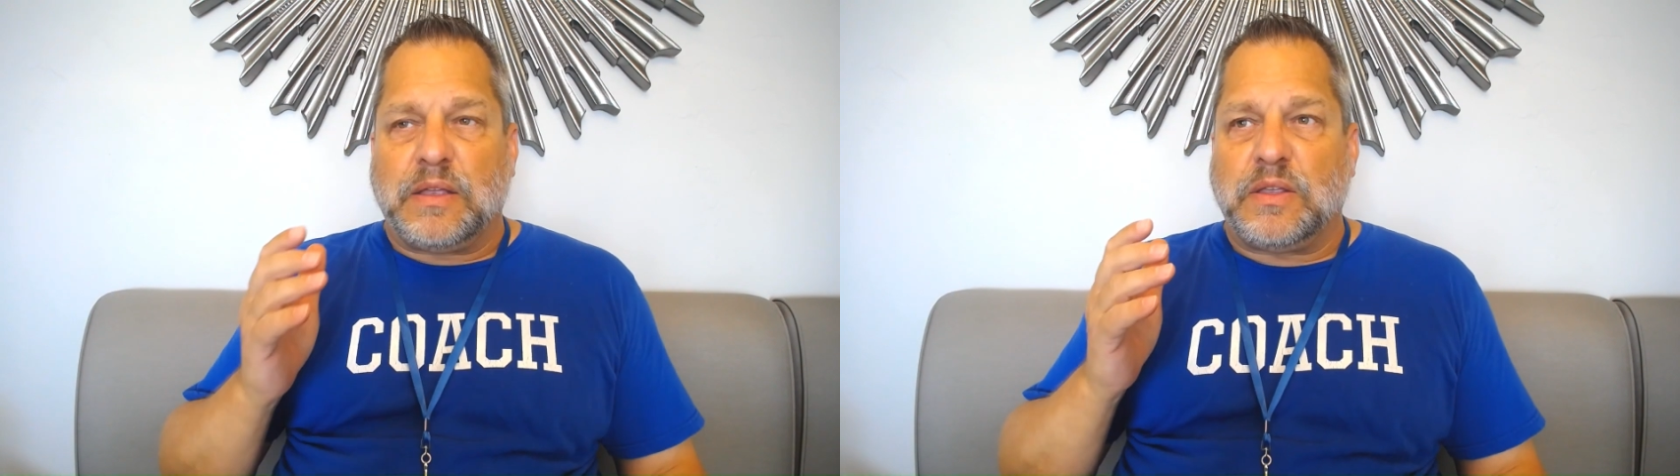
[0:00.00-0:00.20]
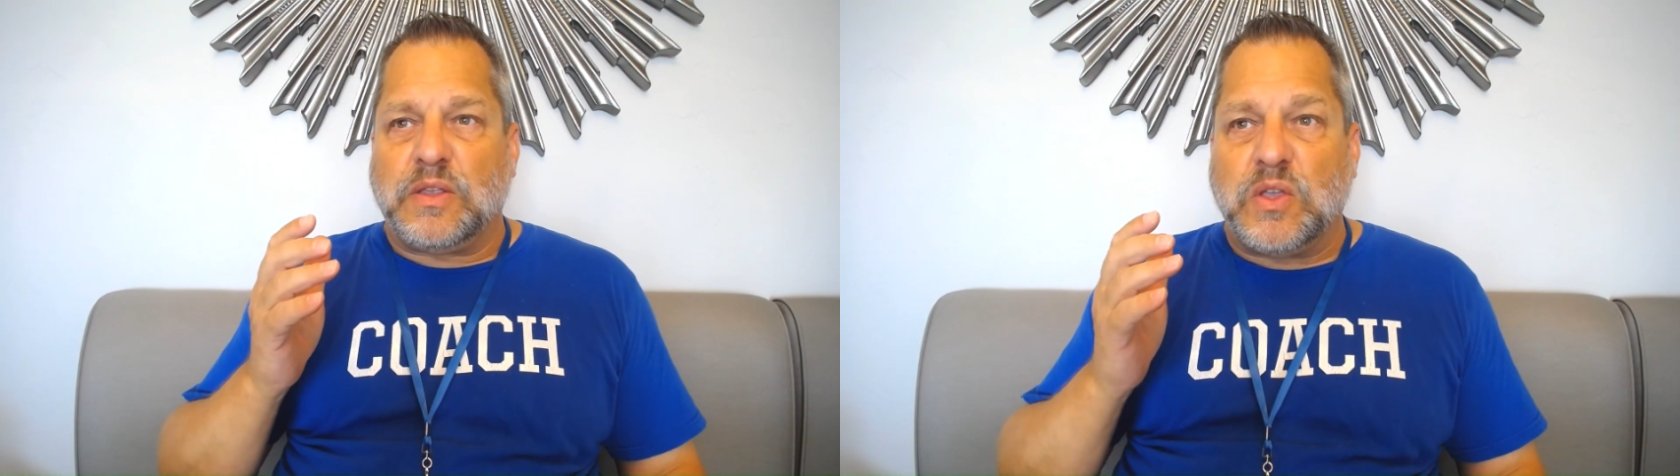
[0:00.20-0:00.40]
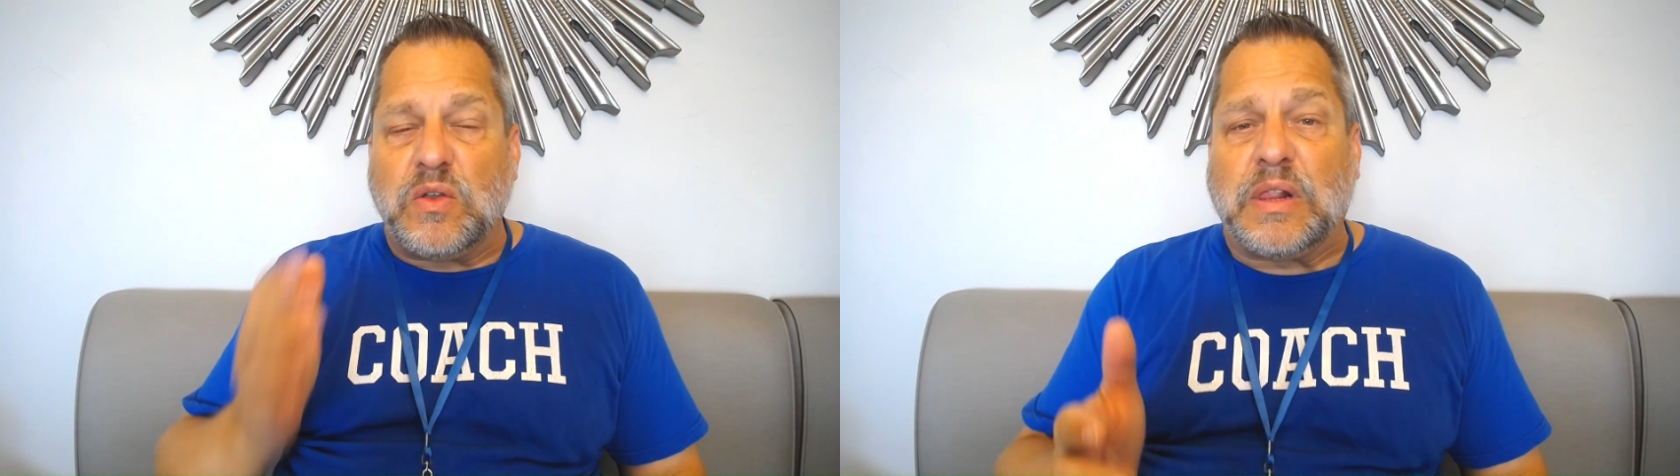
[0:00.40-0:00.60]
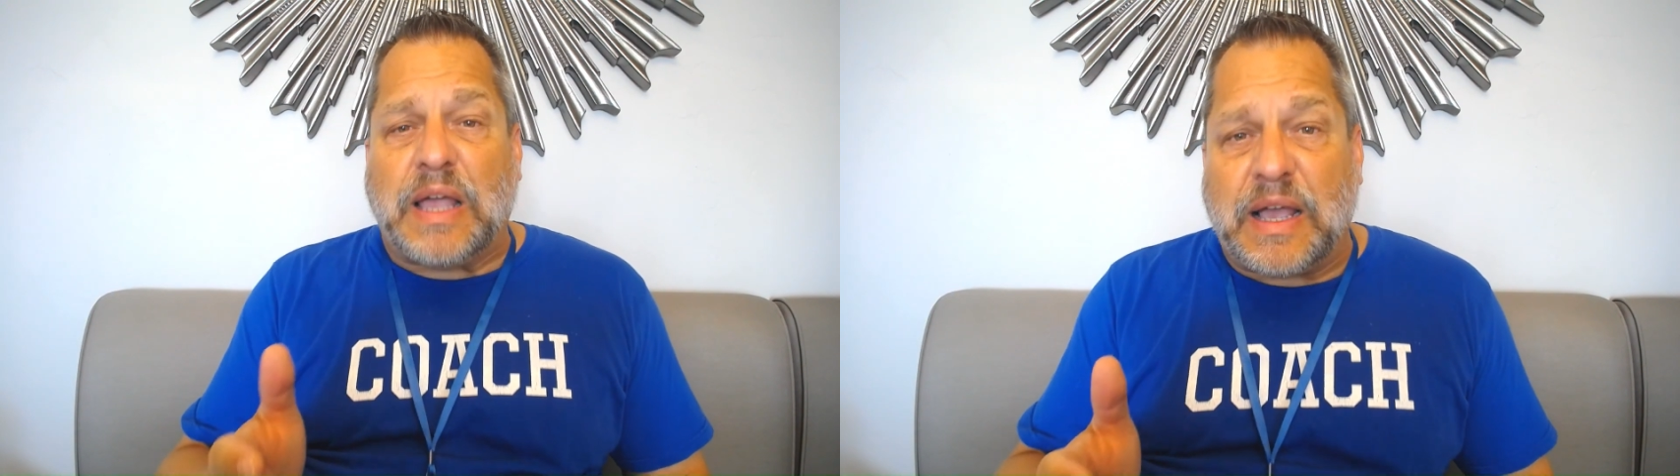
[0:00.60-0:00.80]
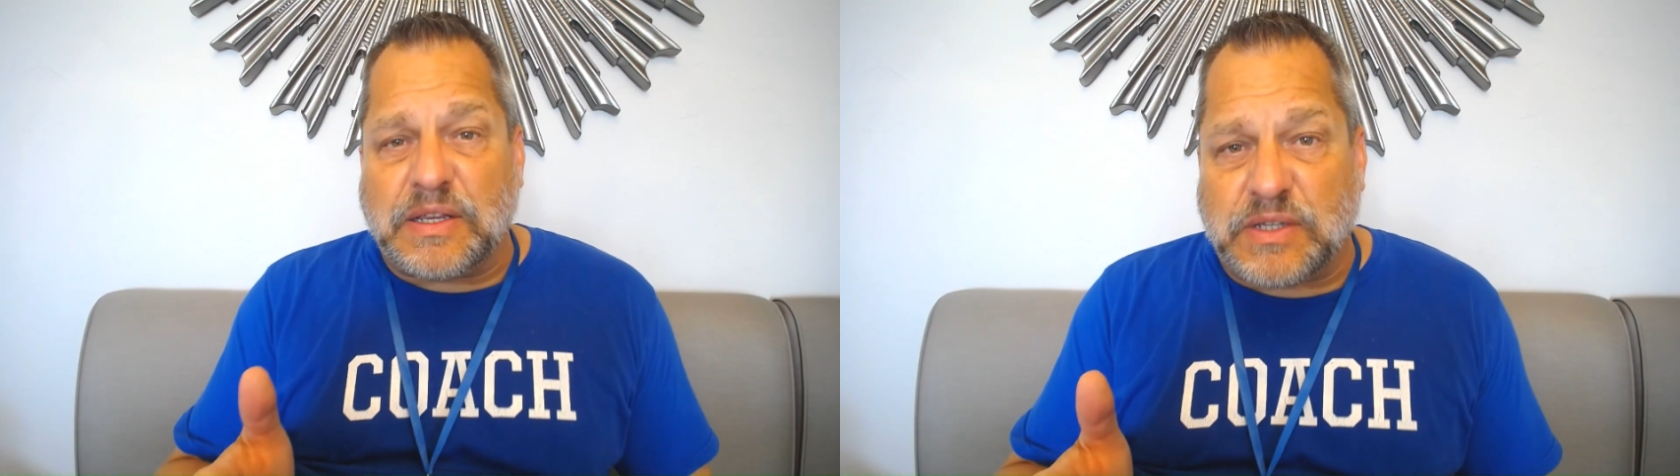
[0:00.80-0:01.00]

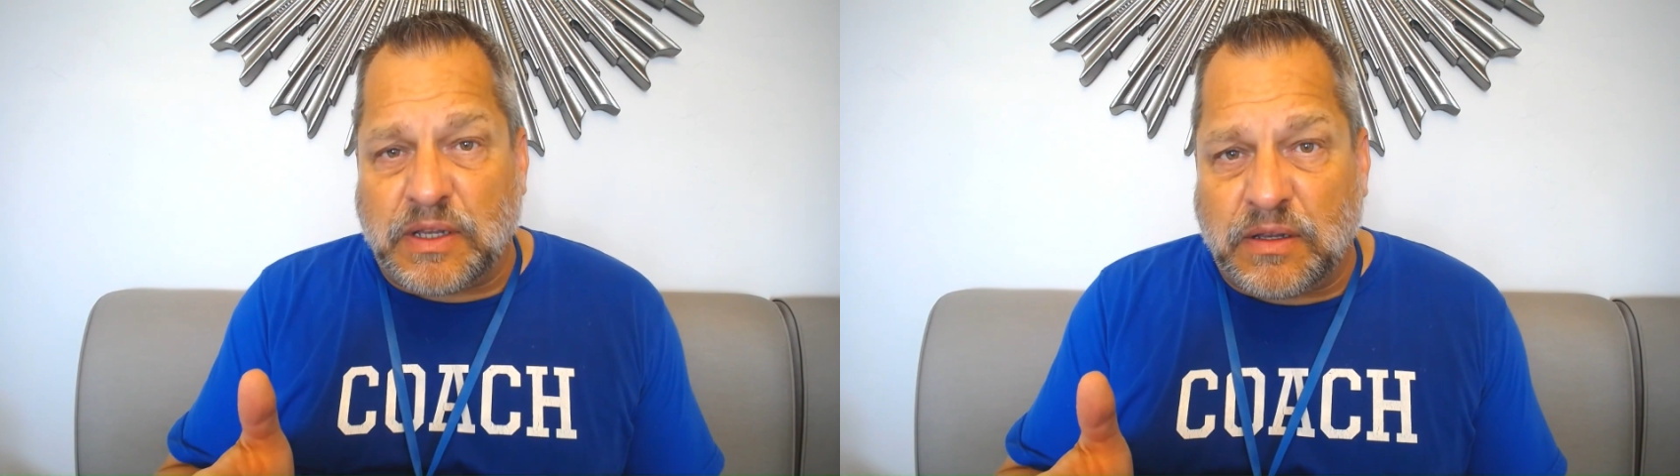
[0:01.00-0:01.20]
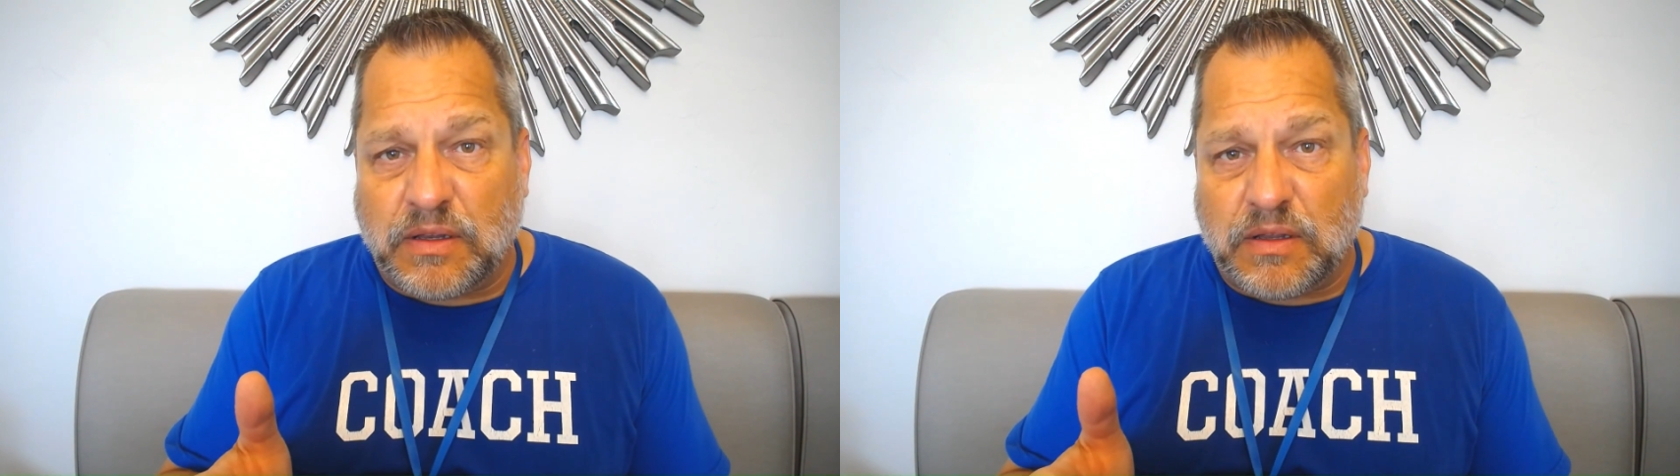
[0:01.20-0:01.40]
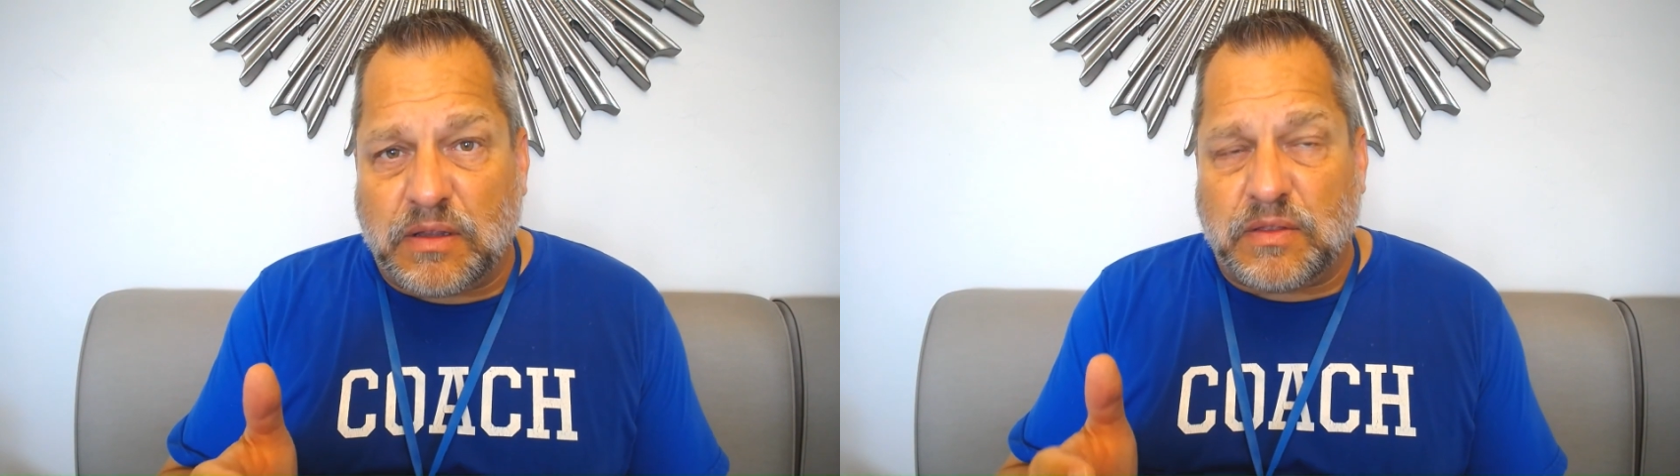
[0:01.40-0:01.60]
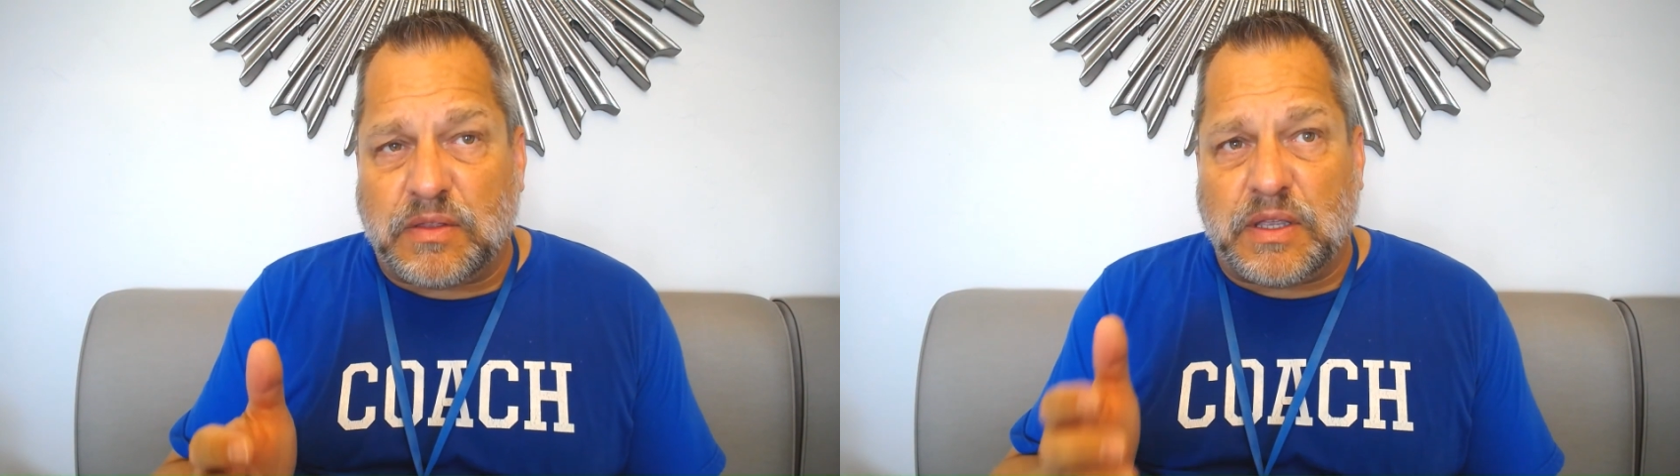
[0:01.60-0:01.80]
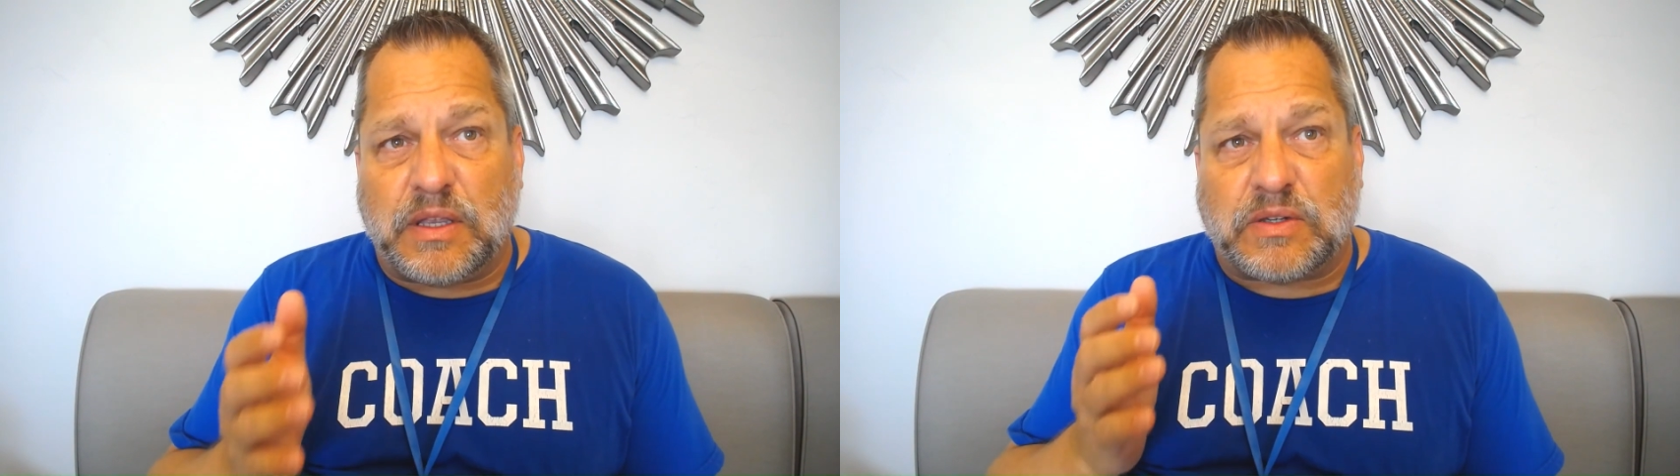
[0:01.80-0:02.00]
Utilizing the